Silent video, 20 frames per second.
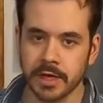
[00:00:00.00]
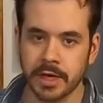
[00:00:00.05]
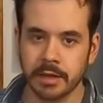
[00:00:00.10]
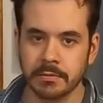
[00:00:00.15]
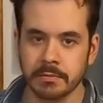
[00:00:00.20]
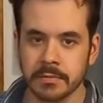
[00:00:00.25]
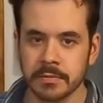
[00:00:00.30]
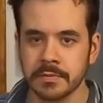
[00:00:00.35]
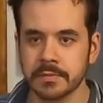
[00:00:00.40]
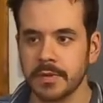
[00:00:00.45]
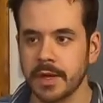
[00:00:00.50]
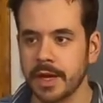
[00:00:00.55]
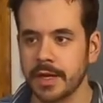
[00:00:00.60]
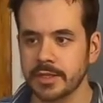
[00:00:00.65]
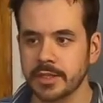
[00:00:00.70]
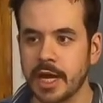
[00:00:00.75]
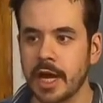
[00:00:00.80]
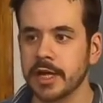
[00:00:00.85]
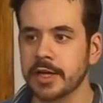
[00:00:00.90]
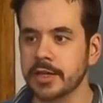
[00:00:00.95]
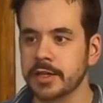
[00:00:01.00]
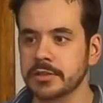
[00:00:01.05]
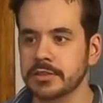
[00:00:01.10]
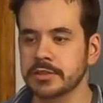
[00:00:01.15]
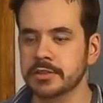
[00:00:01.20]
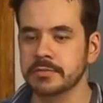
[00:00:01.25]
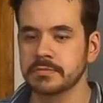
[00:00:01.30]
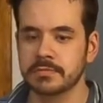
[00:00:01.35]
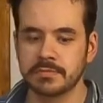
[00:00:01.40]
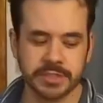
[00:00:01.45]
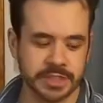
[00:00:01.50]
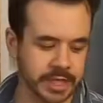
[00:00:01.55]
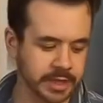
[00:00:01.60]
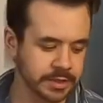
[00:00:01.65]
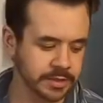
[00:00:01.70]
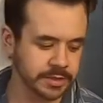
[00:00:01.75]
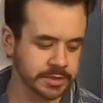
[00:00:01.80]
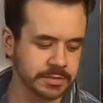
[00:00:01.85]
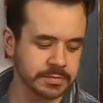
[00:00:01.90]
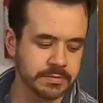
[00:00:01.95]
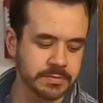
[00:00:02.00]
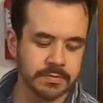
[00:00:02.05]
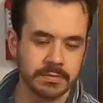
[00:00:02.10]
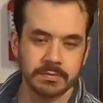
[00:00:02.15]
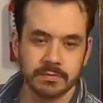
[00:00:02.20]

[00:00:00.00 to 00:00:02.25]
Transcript: duh, uh, tacos, shells,